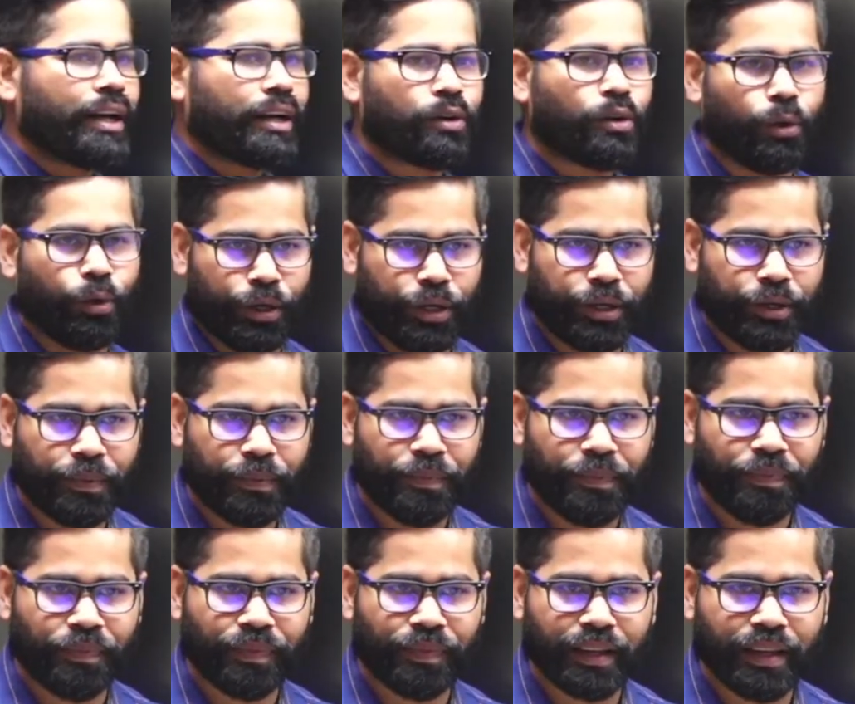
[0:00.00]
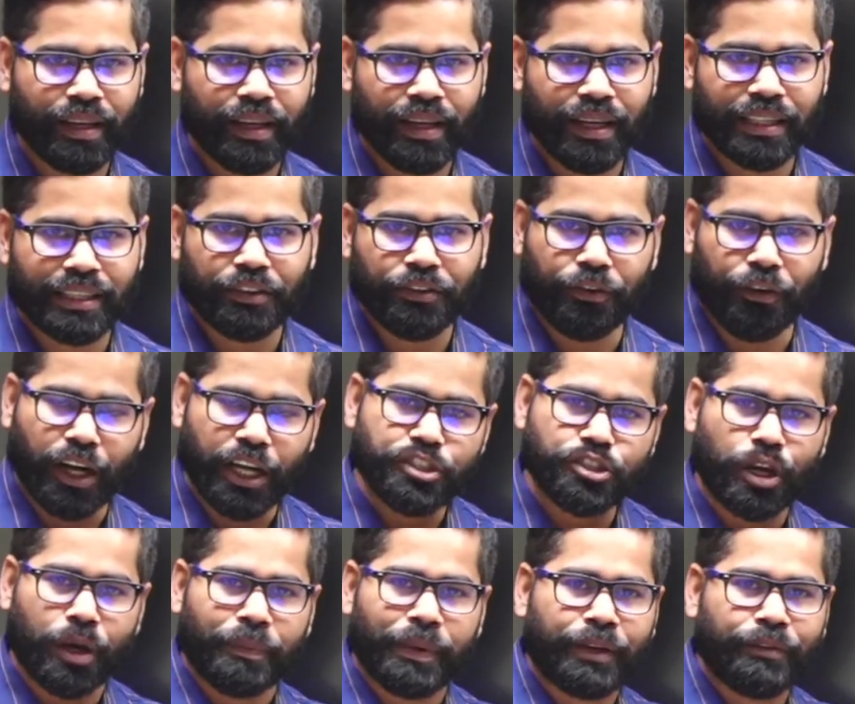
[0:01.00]
code. The first
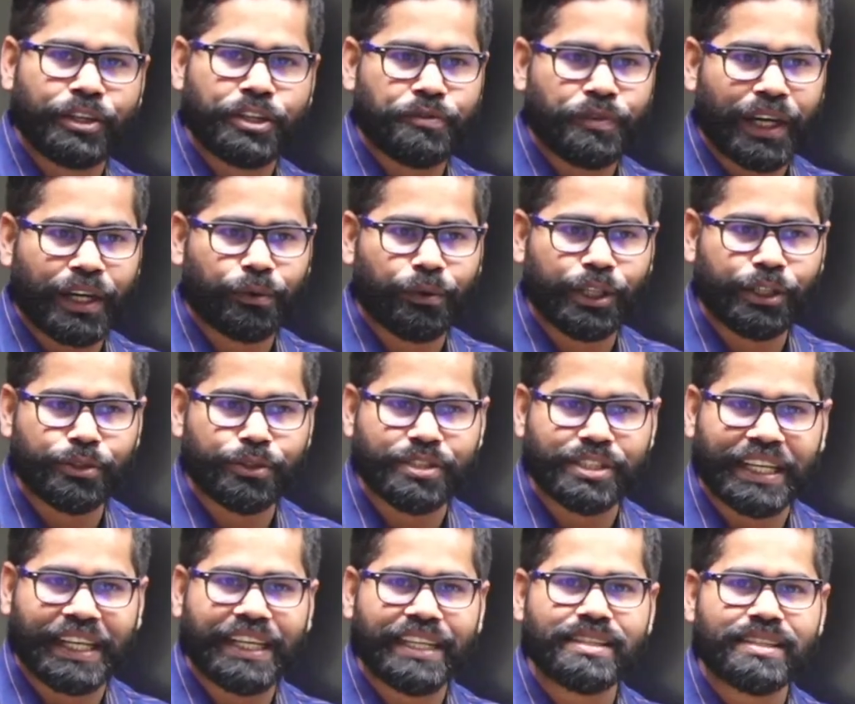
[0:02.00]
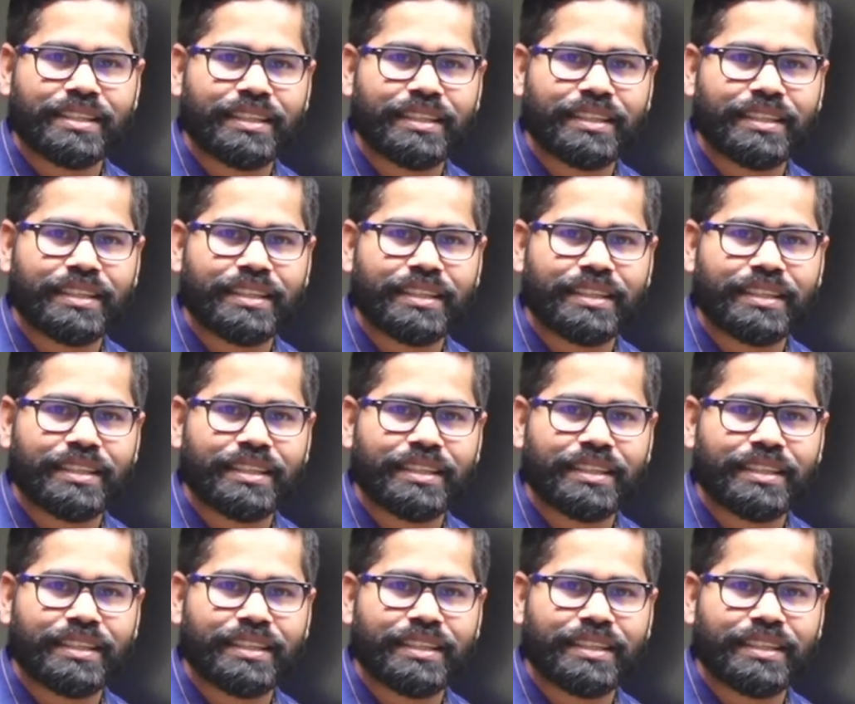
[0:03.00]
topic which we are going to see is